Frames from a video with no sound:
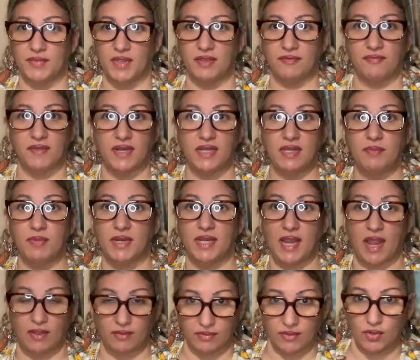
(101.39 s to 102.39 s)
if
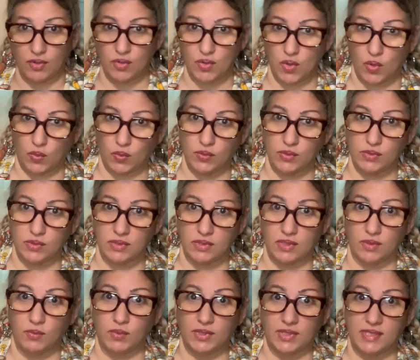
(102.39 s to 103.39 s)
anybody out there knows
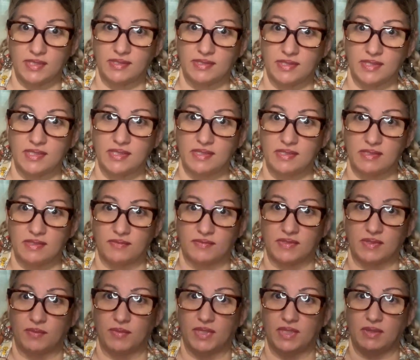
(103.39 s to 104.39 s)
what this is, if
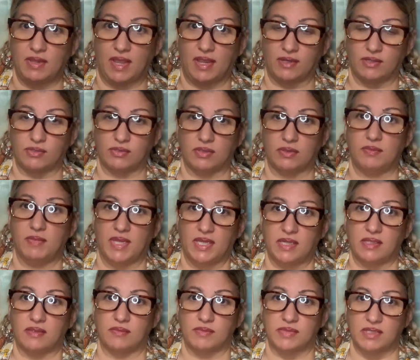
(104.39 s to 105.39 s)
somebody actually made
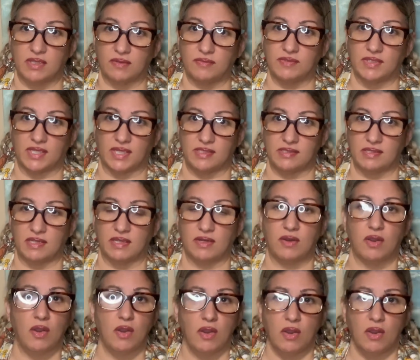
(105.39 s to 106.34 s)
it themselves. Like I said,